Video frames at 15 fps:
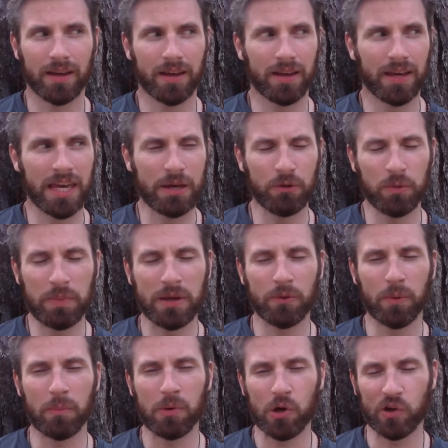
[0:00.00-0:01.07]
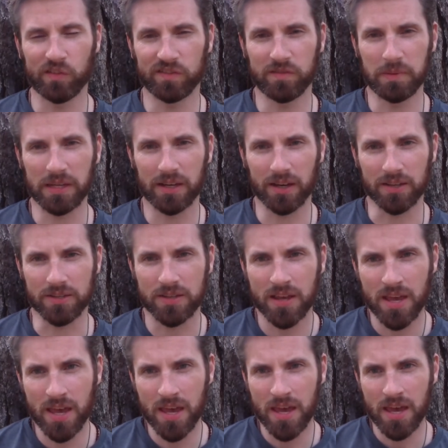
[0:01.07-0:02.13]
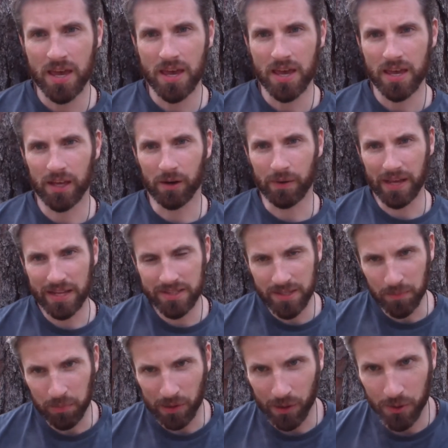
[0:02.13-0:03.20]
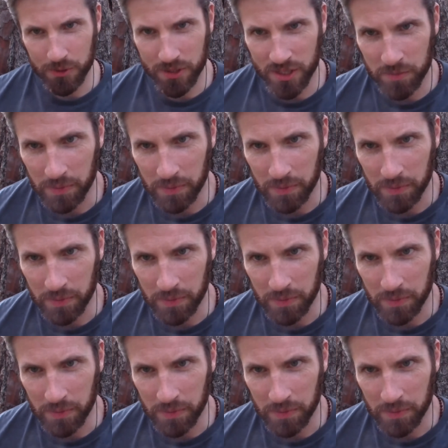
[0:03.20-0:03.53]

he would be removed, because Nancy Pelosi's